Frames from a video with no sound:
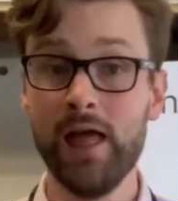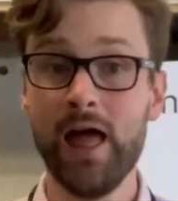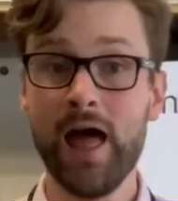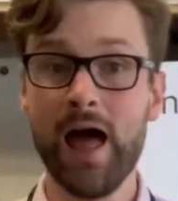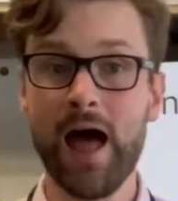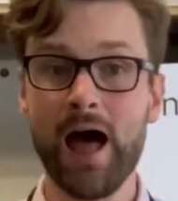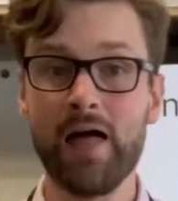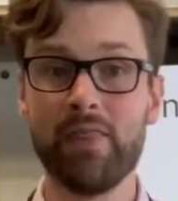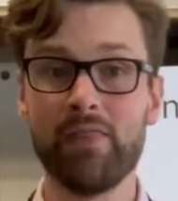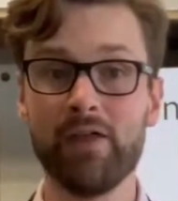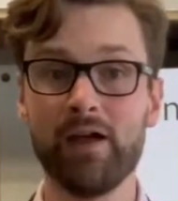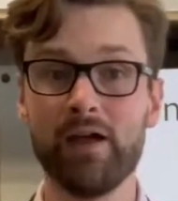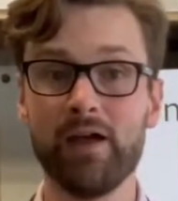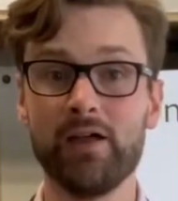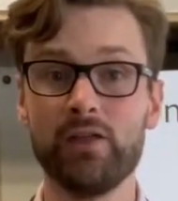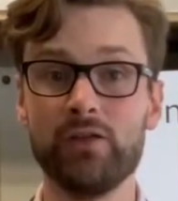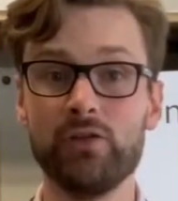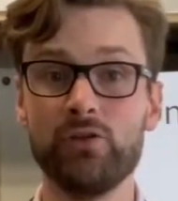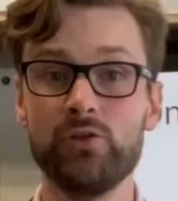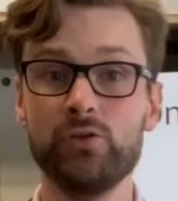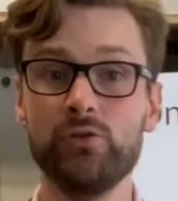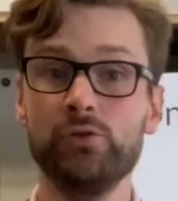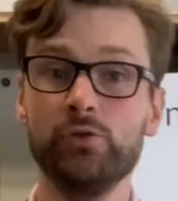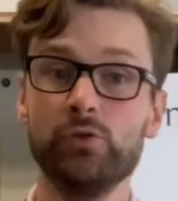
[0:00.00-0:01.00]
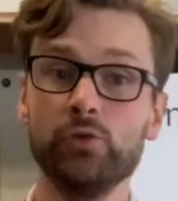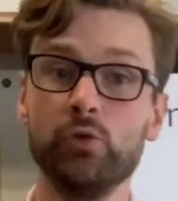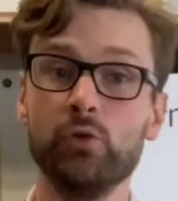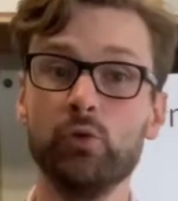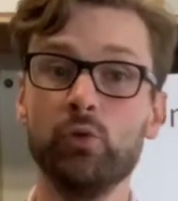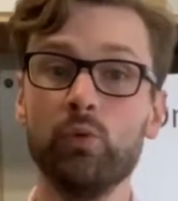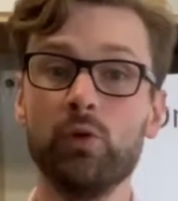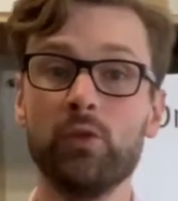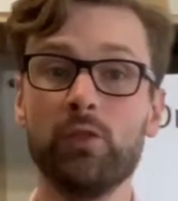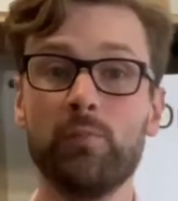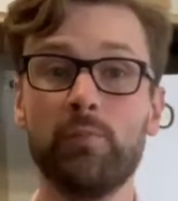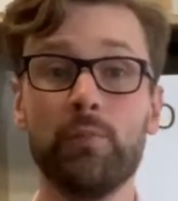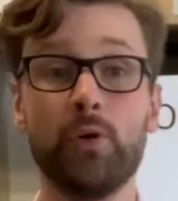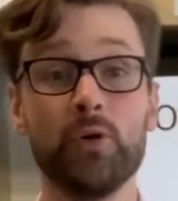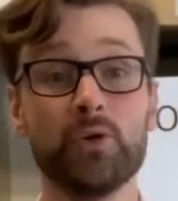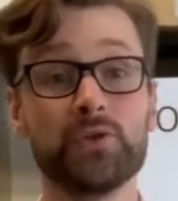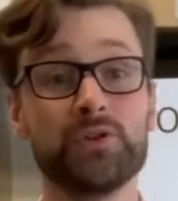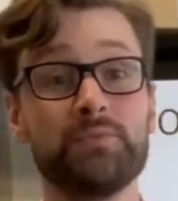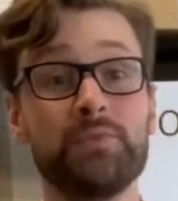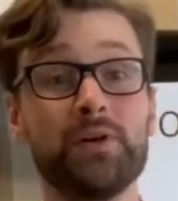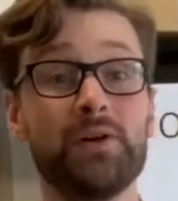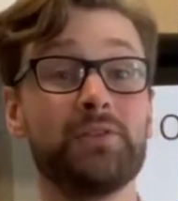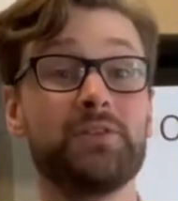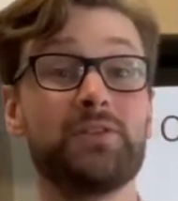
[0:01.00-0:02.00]
and that you know what the
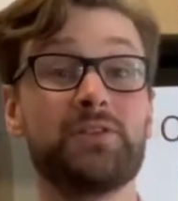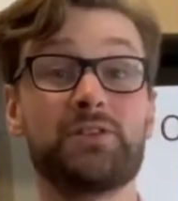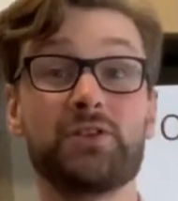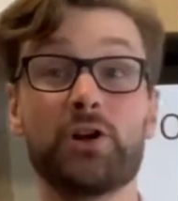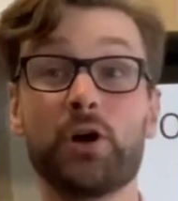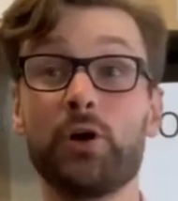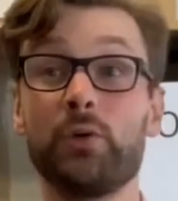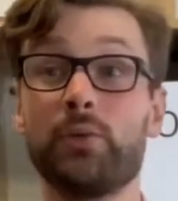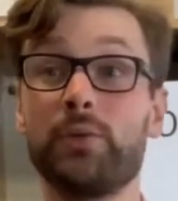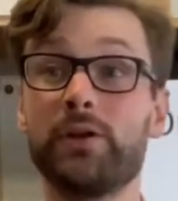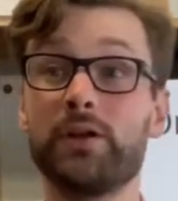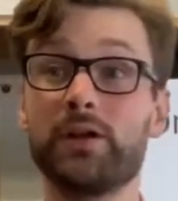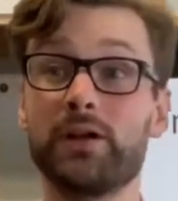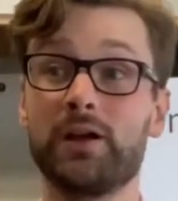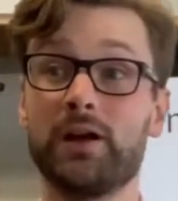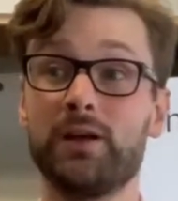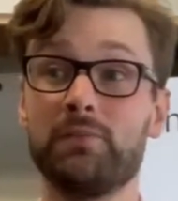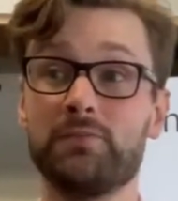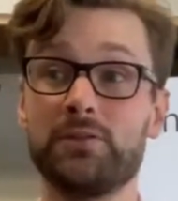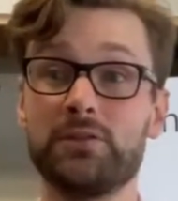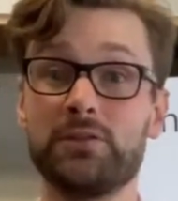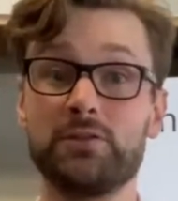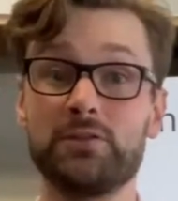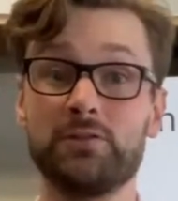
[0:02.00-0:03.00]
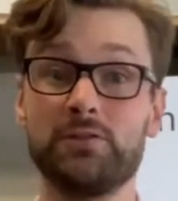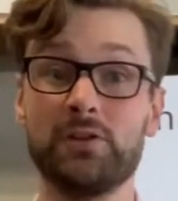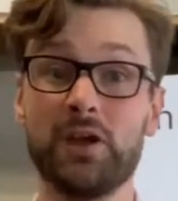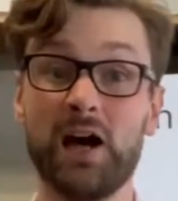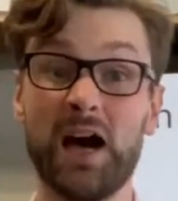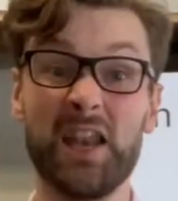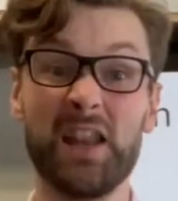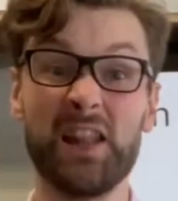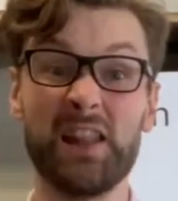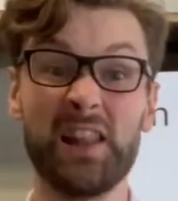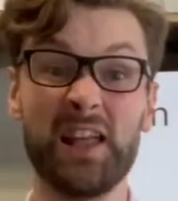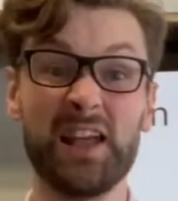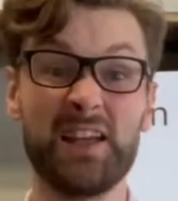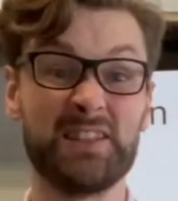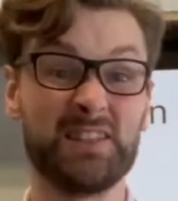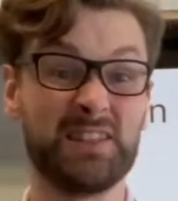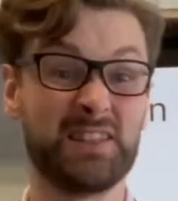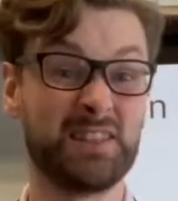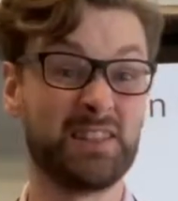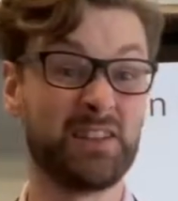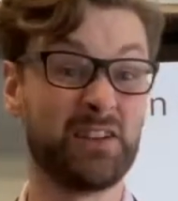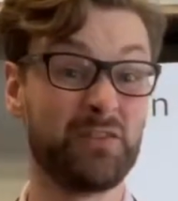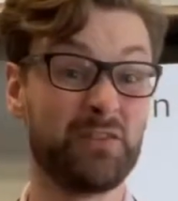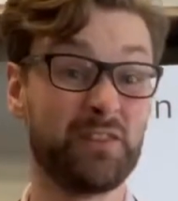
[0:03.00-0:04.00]
possibilities are when it comes to analysing
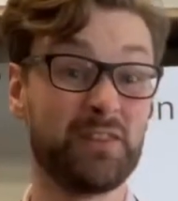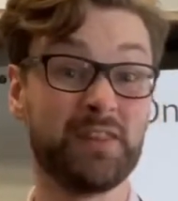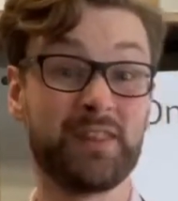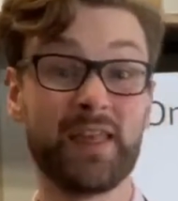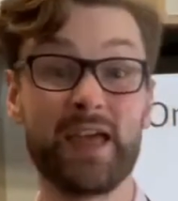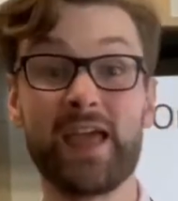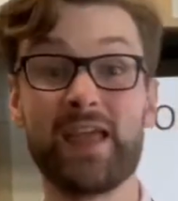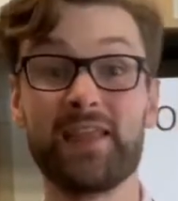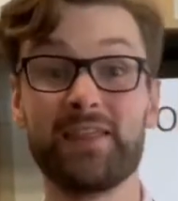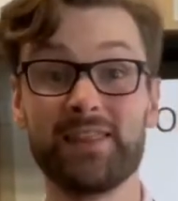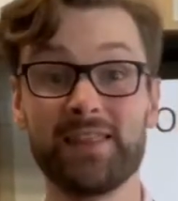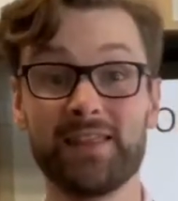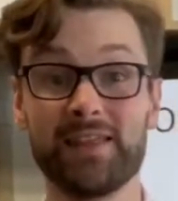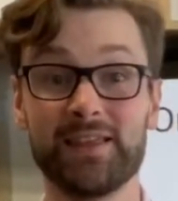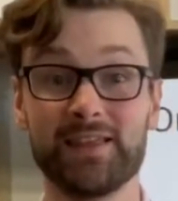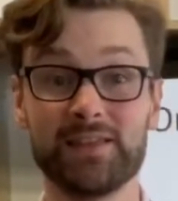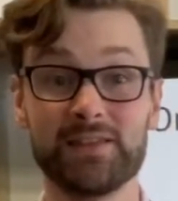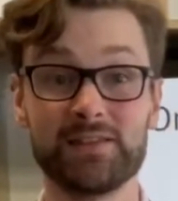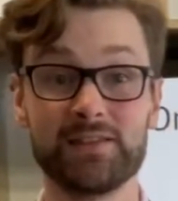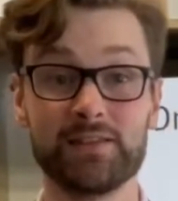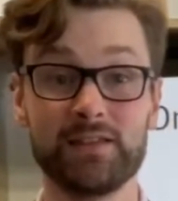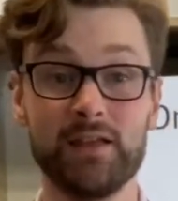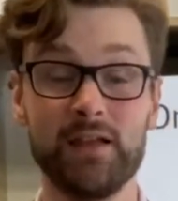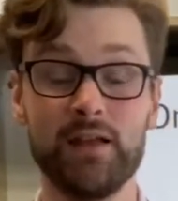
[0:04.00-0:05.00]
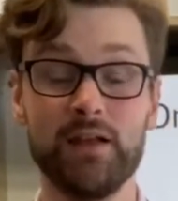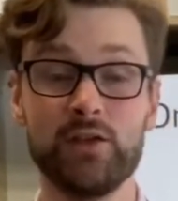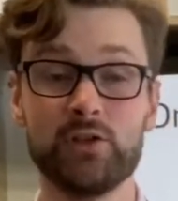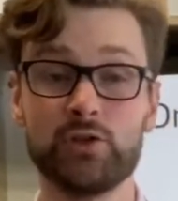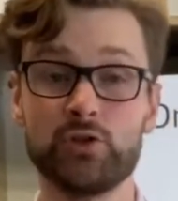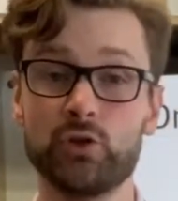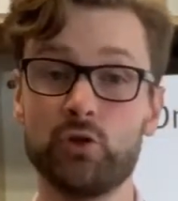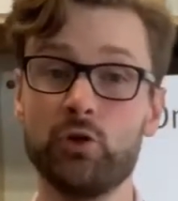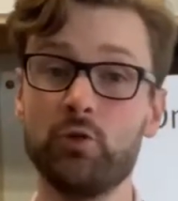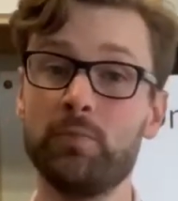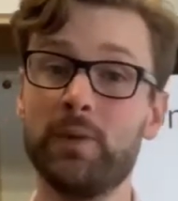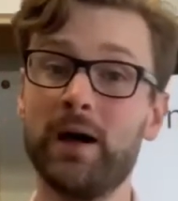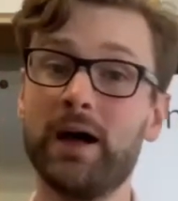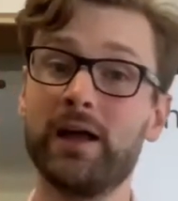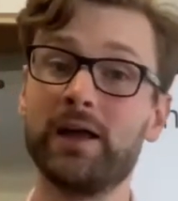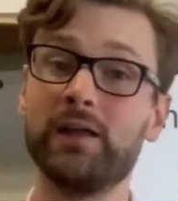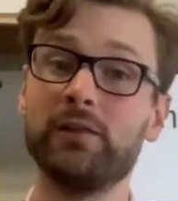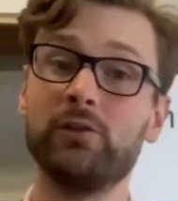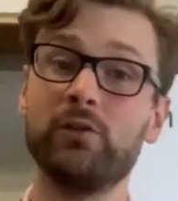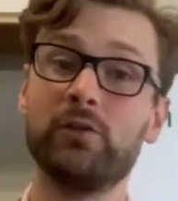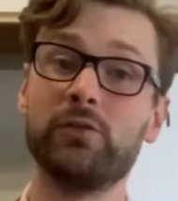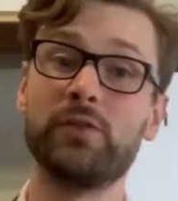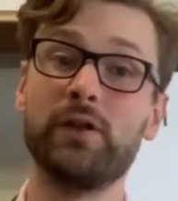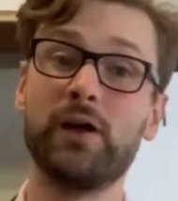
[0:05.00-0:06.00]
different techniques. So go back and
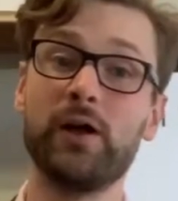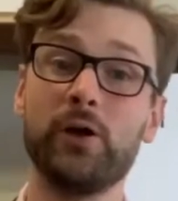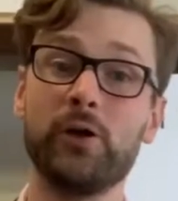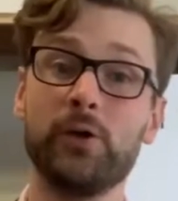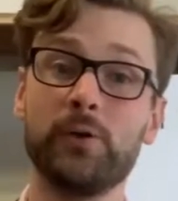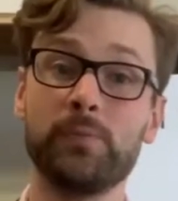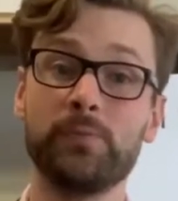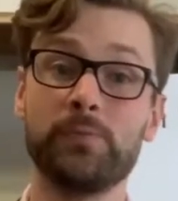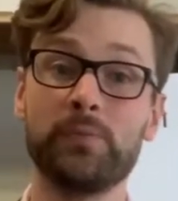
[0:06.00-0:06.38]
look that out.